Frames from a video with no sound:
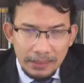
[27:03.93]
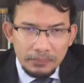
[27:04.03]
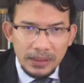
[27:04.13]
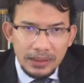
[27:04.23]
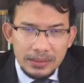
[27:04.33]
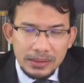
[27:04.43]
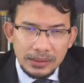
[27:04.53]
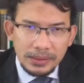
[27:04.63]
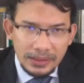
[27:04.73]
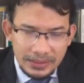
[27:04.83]
namely
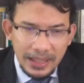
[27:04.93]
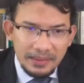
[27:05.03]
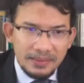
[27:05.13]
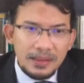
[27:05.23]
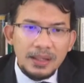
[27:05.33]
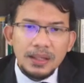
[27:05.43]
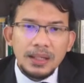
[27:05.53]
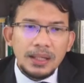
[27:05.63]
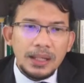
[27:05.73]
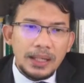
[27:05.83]
death.
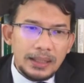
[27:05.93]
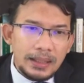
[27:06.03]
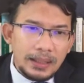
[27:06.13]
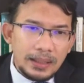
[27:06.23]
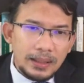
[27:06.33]
And